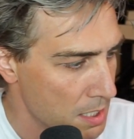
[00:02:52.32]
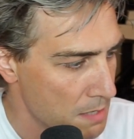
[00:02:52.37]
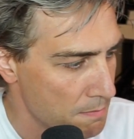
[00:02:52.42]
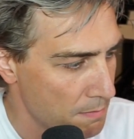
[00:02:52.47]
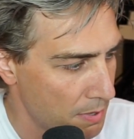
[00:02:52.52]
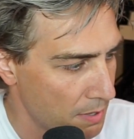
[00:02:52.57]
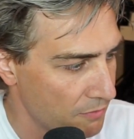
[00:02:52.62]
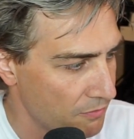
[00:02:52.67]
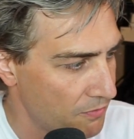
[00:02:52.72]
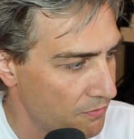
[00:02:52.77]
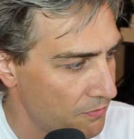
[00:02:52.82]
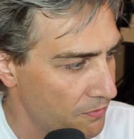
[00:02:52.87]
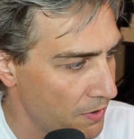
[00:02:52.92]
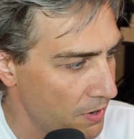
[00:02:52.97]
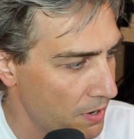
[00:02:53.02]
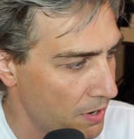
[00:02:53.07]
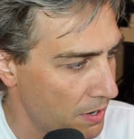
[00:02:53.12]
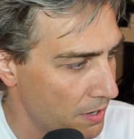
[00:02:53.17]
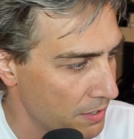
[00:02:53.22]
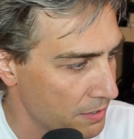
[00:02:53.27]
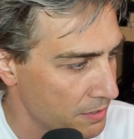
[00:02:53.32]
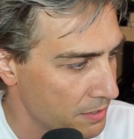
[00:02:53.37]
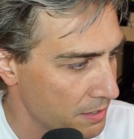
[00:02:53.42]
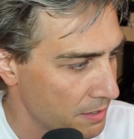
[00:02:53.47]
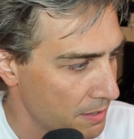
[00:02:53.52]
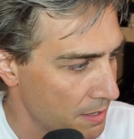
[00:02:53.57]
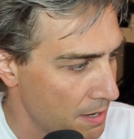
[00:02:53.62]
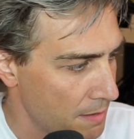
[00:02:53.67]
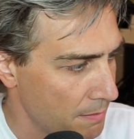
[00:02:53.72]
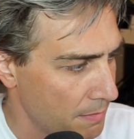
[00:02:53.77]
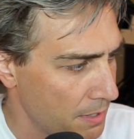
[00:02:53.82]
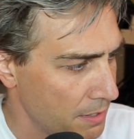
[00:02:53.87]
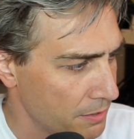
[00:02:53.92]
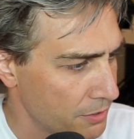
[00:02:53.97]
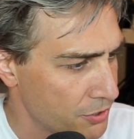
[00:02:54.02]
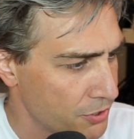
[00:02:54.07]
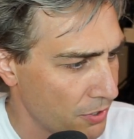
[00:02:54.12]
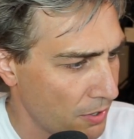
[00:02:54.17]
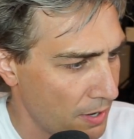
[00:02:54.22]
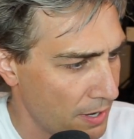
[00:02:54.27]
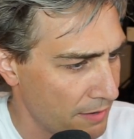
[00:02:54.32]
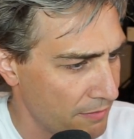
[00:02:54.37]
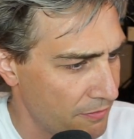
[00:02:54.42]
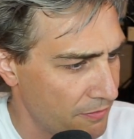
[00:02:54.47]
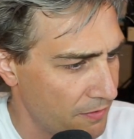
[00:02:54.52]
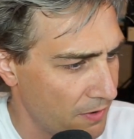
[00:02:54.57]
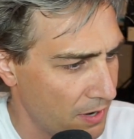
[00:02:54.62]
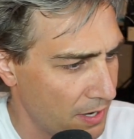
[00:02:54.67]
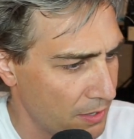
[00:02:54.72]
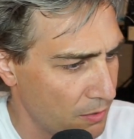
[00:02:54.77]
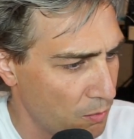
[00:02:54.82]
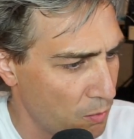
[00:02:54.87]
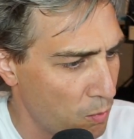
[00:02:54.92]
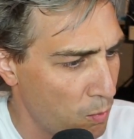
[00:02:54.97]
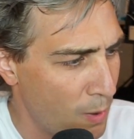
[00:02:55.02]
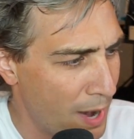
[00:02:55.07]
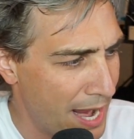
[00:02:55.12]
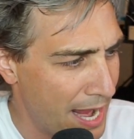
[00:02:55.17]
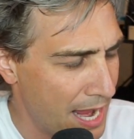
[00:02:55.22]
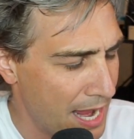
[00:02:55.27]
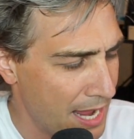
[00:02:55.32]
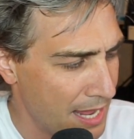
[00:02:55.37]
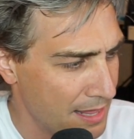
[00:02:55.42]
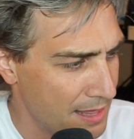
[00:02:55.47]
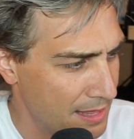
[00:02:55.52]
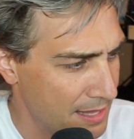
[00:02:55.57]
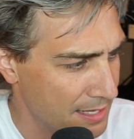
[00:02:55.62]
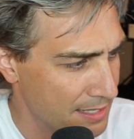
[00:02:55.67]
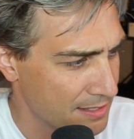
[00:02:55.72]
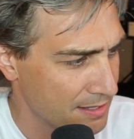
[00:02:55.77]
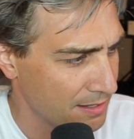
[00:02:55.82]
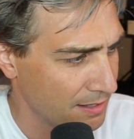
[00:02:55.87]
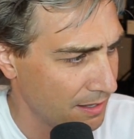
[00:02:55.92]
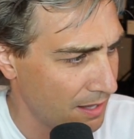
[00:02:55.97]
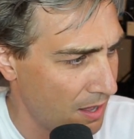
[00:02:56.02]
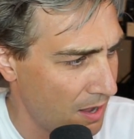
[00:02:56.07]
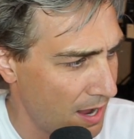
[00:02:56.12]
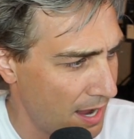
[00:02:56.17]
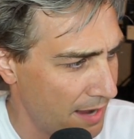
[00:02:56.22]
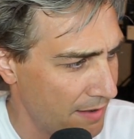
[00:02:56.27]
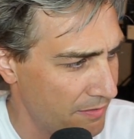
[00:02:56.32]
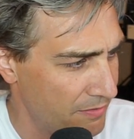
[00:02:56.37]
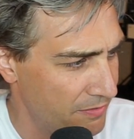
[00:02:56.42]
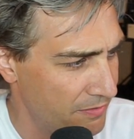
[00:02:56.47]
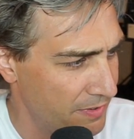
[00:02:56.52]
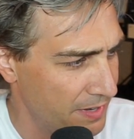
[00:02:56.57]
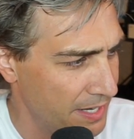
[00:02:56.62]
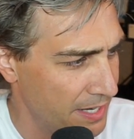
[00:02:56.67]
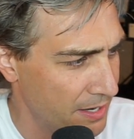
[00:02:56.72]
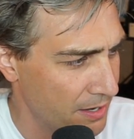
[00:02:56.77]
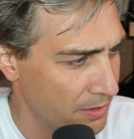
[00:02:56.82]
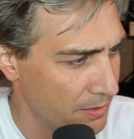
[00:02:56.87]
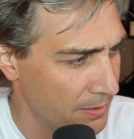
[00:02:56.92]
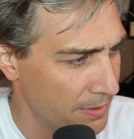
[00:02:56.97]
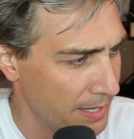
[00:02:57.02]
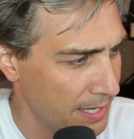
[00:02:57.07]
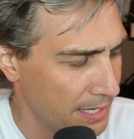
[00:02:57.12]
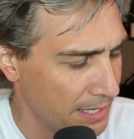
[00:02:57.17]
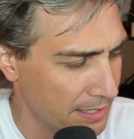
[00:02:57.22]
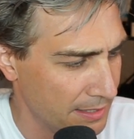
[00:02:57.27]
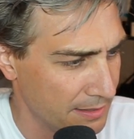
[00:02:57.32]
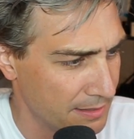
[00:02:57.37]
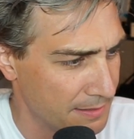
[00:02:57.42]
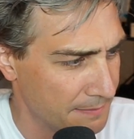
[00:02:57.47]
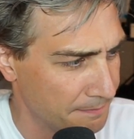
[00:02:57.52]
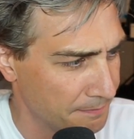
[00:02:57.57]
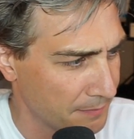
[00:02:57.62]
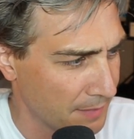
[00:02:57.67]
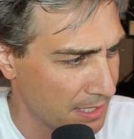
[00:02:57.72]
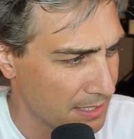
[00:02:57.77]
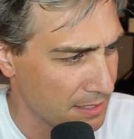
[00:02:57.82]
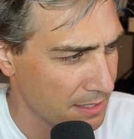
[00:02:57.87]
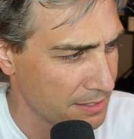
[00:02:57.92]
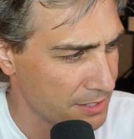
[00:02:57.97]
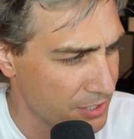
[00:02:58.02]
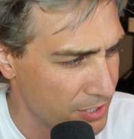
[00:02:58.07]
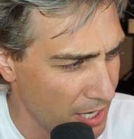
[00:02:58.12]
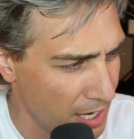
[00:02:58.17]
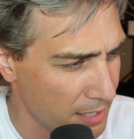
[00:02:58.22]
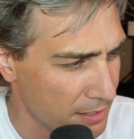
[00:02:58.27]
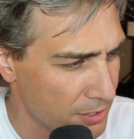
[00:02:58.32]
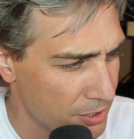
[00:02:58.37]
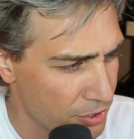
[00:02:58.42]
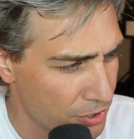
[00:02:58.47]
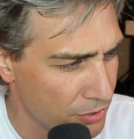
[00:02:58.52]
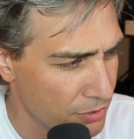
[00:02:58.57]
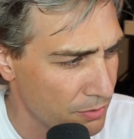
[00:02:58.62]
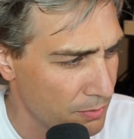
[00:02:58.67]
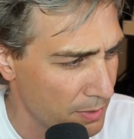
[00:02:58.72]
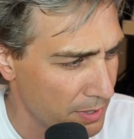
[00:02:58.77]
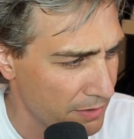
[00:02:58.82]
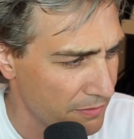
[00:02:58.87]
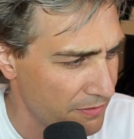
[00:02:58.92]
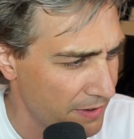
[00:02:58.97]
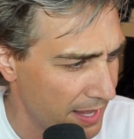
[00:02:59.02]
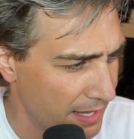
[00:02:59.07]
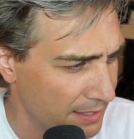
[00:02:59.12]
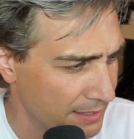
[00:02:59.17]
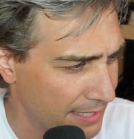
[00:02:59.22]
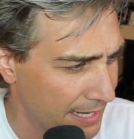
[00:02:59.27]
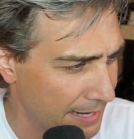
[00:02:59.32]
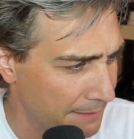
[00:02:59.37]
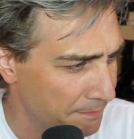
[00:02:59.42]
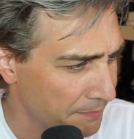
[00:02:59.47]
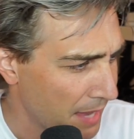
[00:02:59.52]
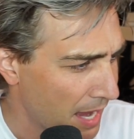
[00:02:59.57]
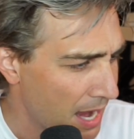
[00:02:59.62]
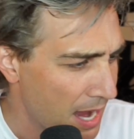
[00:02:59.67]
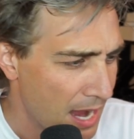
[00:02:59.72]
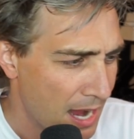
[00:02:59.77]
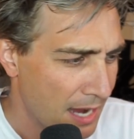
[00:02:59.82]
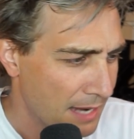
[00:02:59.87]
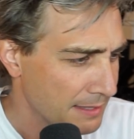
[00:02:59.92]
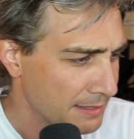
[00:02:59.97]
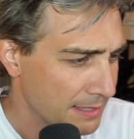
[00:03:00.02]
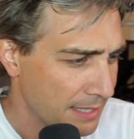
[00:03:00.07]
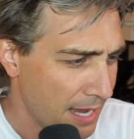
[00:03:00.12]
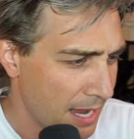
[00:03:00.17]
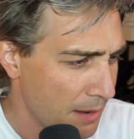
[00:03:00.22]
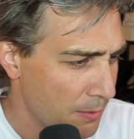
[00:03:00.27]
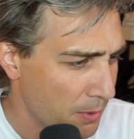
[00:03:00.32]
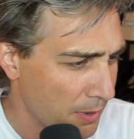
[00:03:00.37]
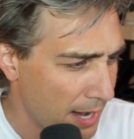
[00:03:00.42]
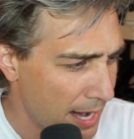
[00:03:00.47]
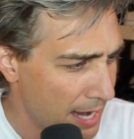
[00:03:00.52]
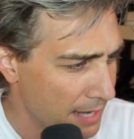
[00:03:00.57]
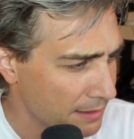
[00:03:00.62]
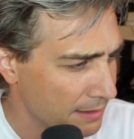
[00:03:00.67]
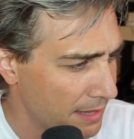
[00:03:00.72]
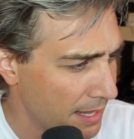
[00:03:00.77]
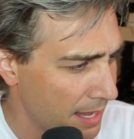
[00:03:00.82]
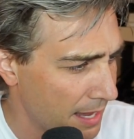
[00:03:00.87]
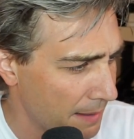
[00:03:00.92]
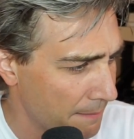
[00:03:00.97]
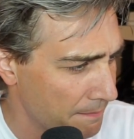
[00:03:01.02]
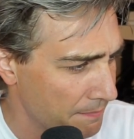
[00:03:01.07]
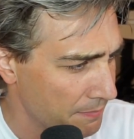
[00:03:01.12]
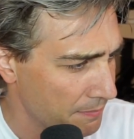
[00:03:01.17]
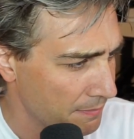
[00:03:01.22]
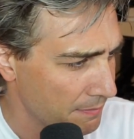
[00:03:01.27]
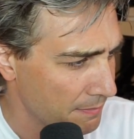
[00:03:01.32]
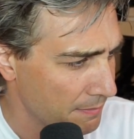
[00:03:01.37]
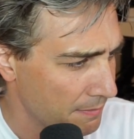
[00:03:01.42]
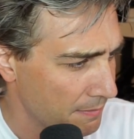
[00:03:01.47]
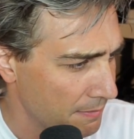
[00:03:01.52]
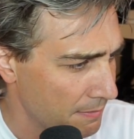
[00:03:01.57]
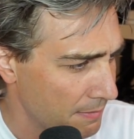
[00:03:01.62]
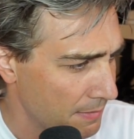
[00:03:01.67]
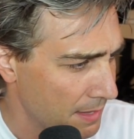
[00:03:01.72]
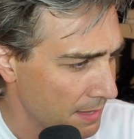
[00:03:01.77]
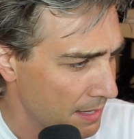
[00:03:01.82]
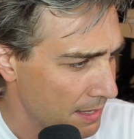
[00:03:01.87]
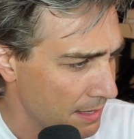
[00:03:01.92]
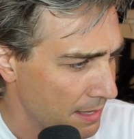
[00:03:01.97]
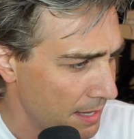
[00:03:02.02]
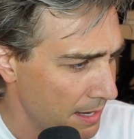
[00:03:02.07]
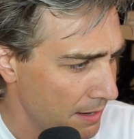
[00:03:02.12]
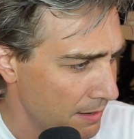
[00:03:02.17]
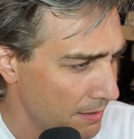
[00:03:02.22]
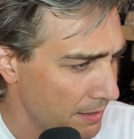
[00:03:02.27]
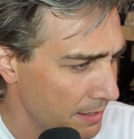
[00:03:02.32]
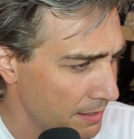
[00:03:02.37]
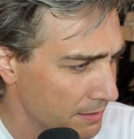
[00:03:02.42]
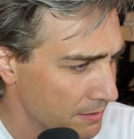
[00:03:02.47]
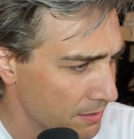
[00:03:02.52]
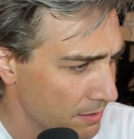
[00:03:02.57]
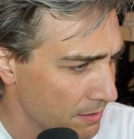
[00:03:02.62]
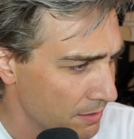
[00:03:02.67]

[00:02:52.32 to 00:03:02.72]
But first, I'm going to try and find where this live video is. Because I just do want to validate. Yeah, we're out there. There it is.